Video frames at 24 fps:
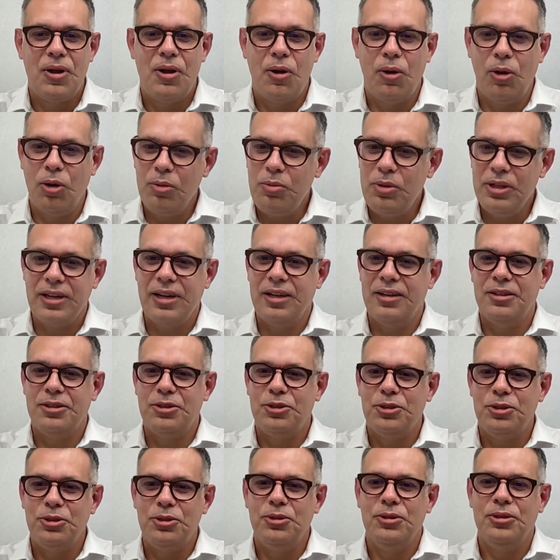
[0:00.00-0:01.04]
obligated
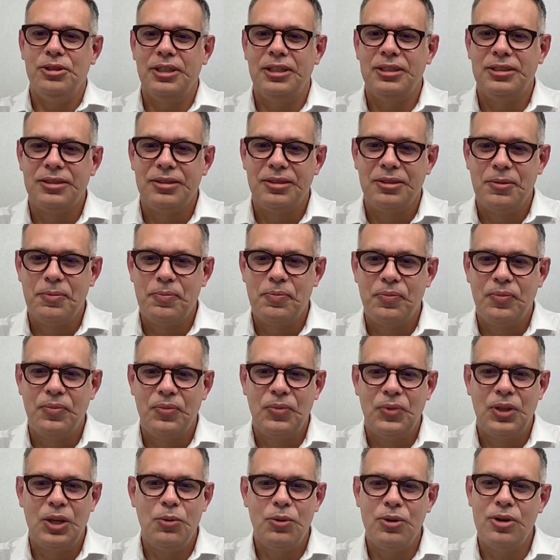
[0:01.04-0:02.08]
to do this.
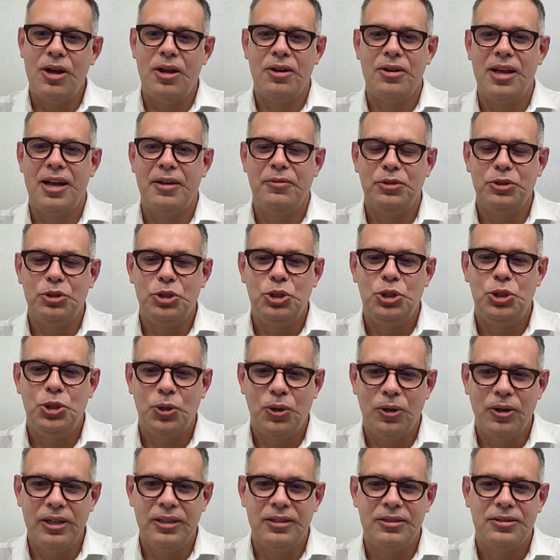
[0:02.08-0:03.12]
They will not have a
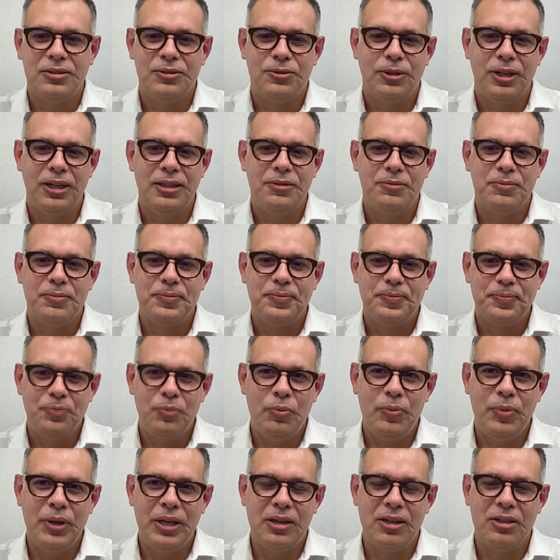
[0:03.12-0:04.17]
choice, right?
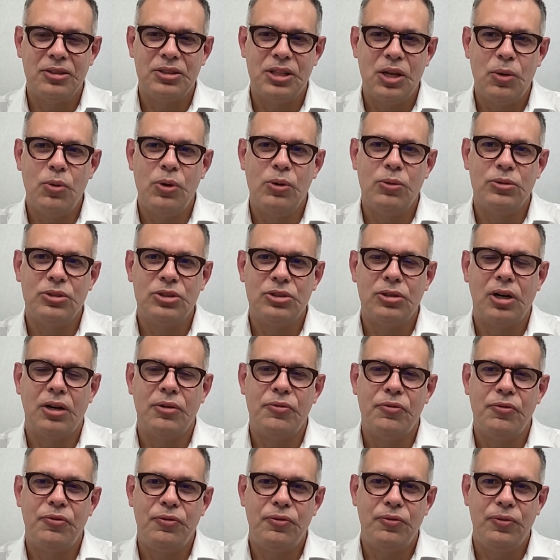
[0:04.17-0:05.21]
Because they will start
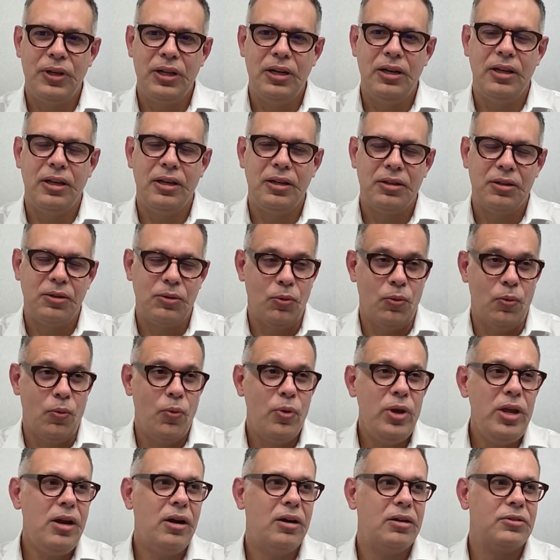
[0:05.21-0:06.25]
feeling,
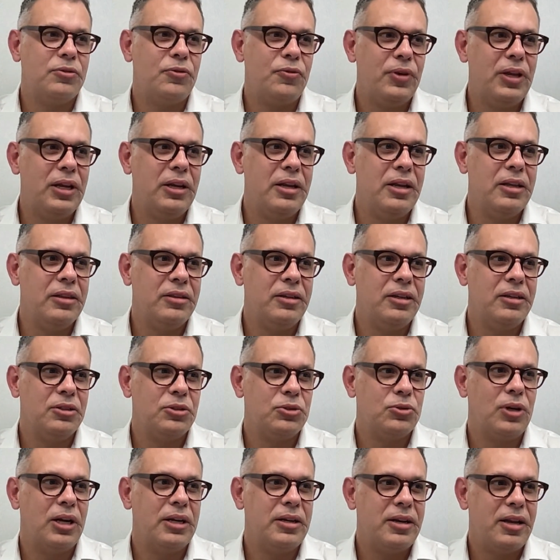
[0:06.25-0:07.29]
we are feeling
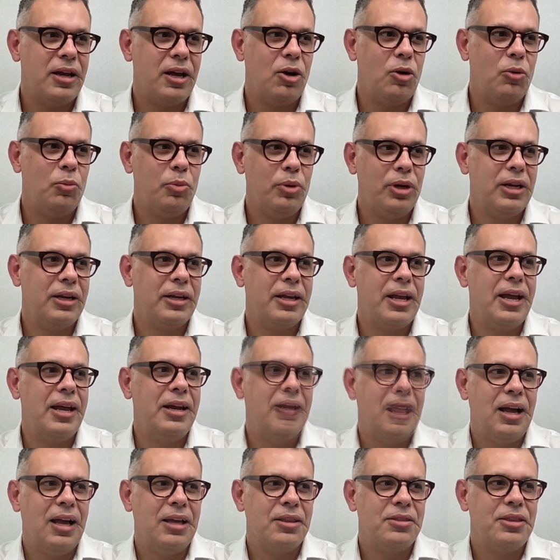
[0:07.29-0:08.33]
this right now. But
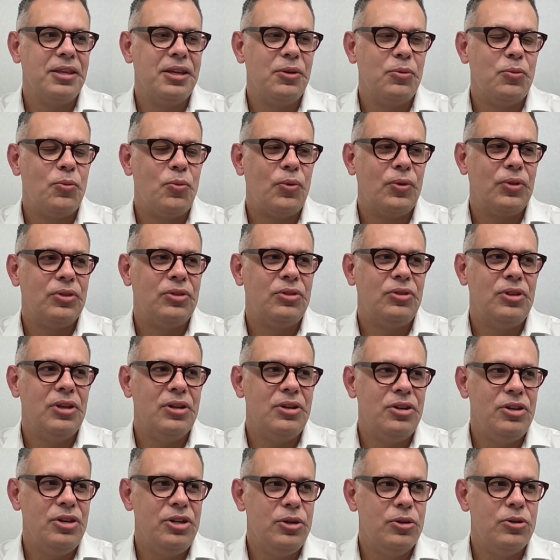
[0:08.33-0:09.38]
again, I think the
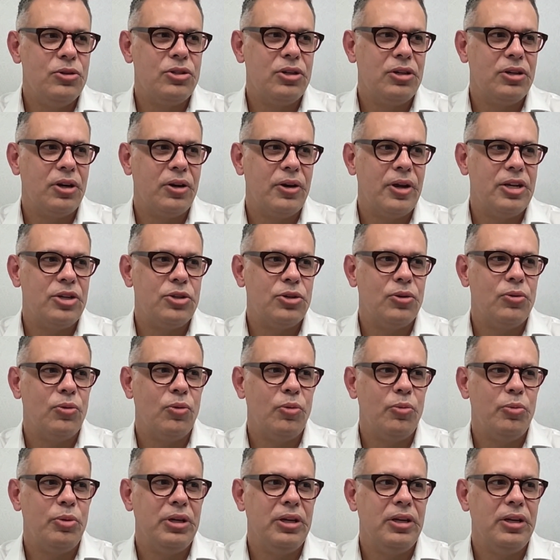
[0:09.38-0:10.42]
new generation
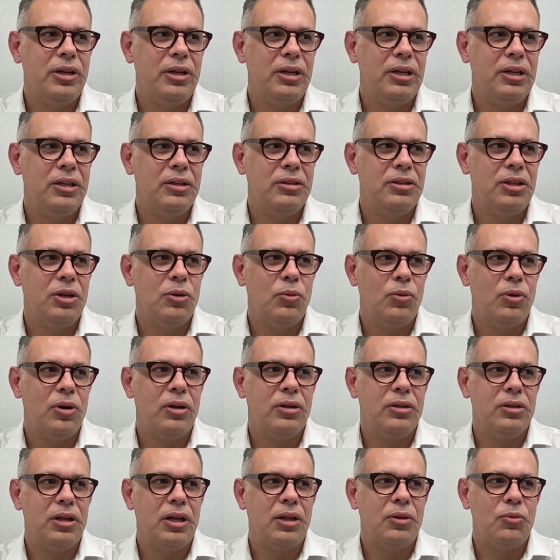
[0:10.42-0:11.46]
will be the
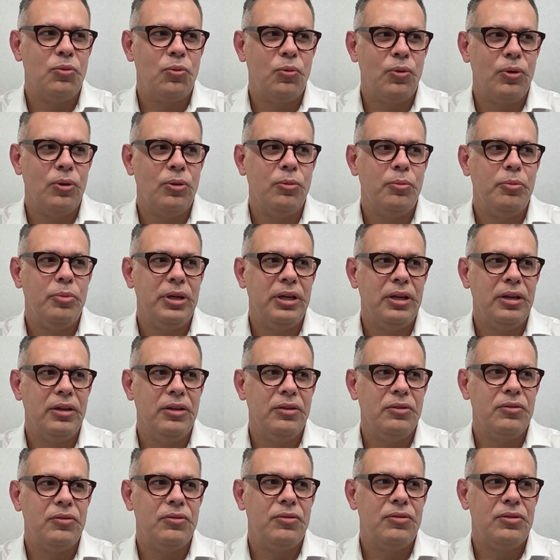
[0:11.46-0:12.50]
one that will
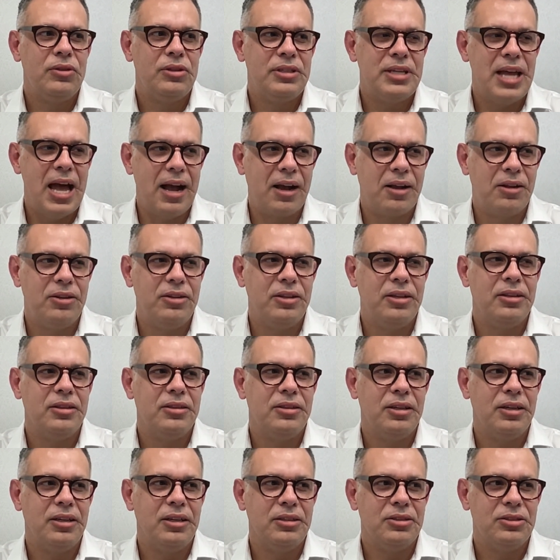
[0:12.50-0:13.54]
be tackling
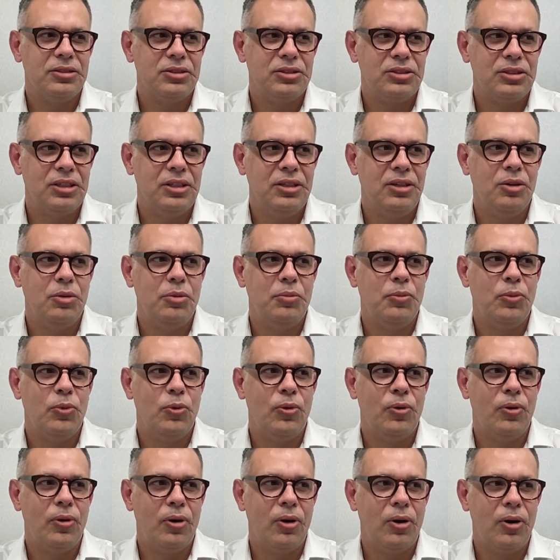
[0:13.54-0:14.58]
this in a
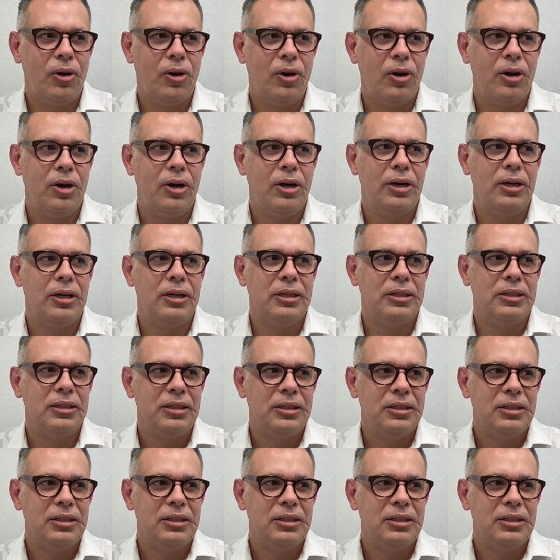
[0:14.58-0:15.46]
more